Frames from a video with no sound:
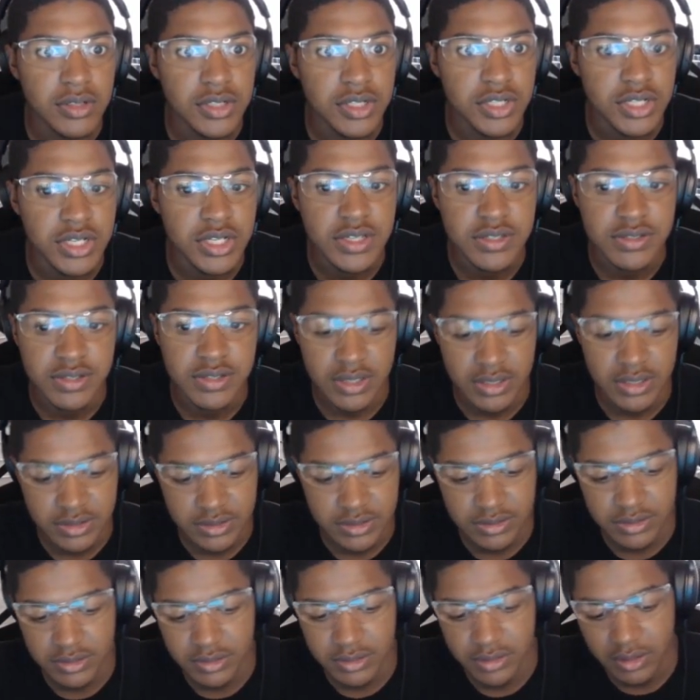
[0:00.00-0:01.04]

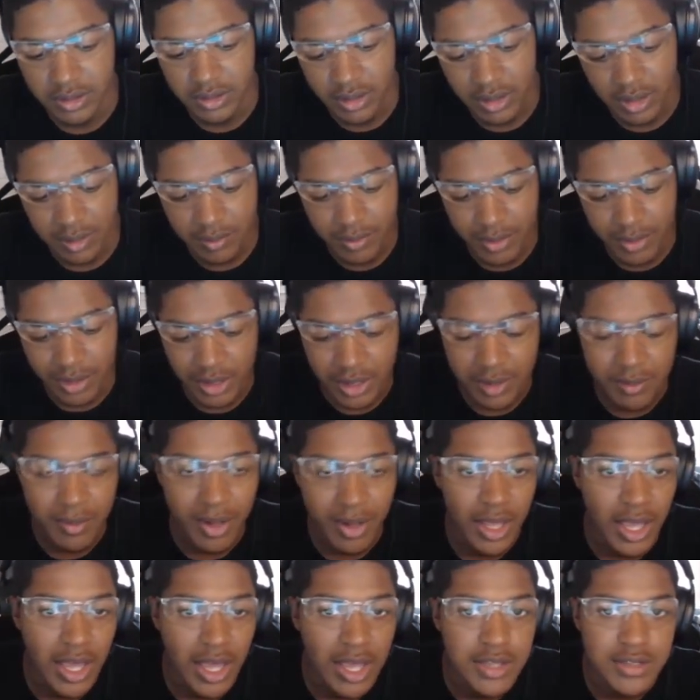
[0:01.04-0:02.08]
Jesus. I'm about to get
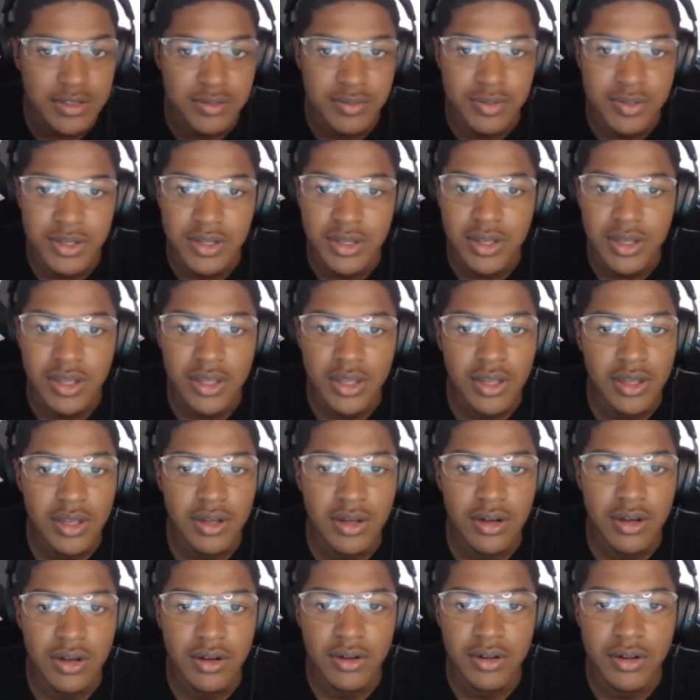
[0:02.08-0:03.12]
my ass beat.
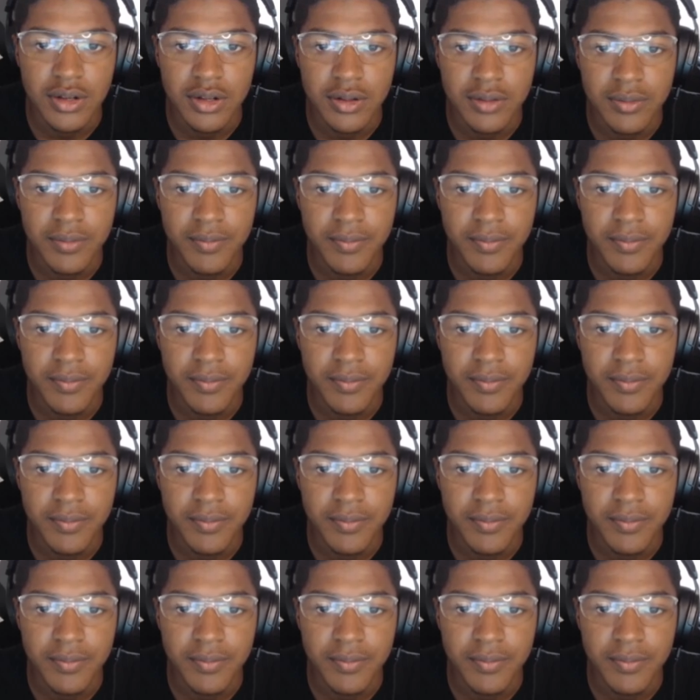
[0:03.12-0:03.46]
Hold up.